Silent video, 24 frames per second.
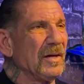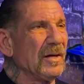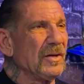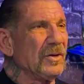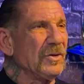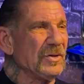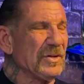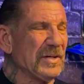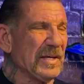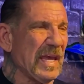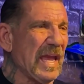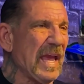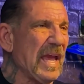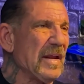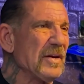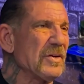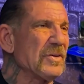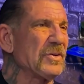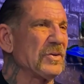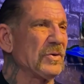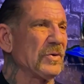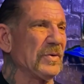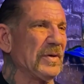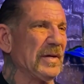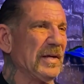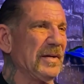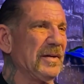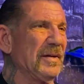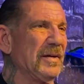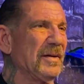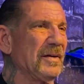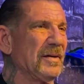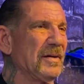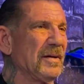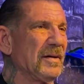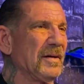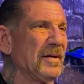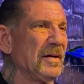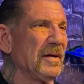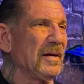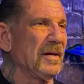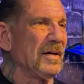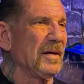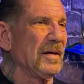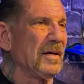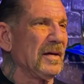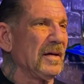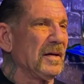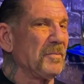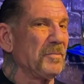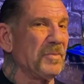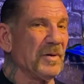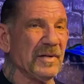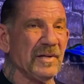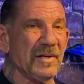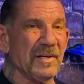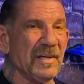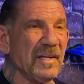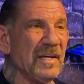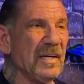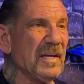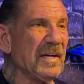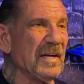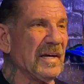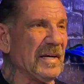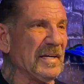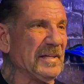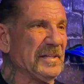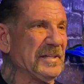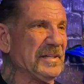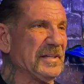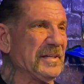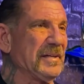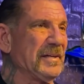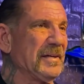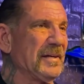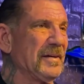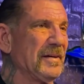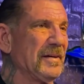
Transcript: You can do it, but you need us.